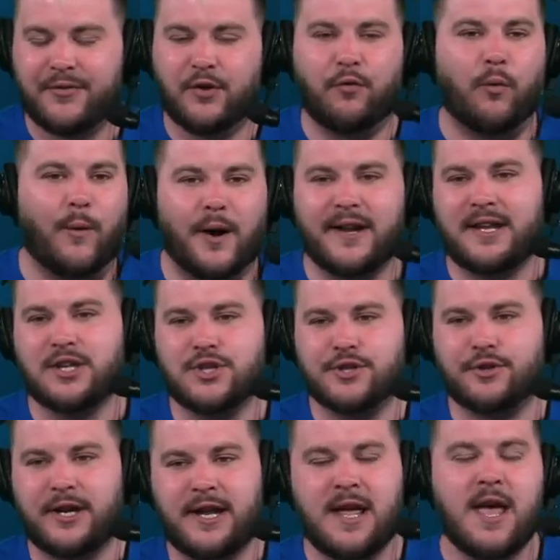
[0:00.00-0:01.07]
If one
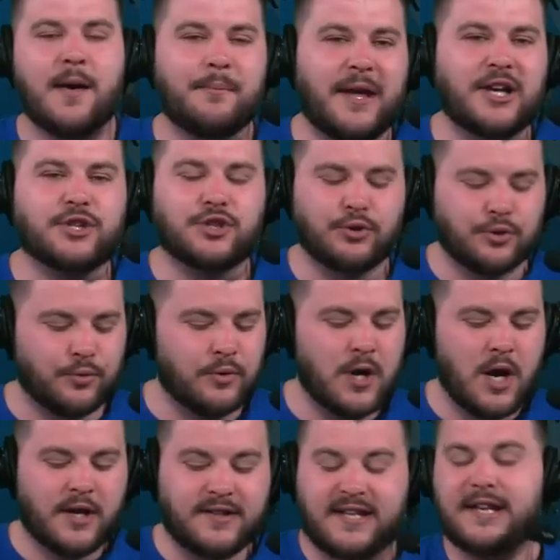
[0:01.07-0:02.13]
injury makes you
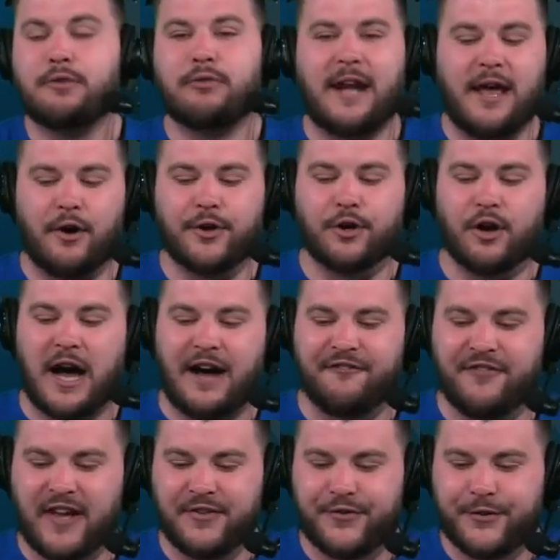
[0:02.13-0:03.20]
derail your
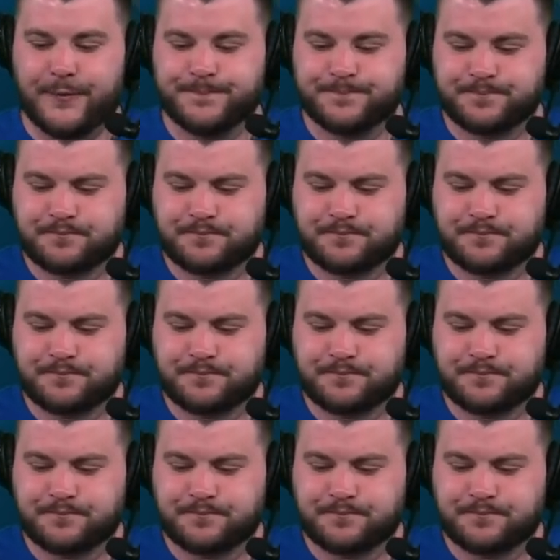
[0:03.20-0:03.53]
offense,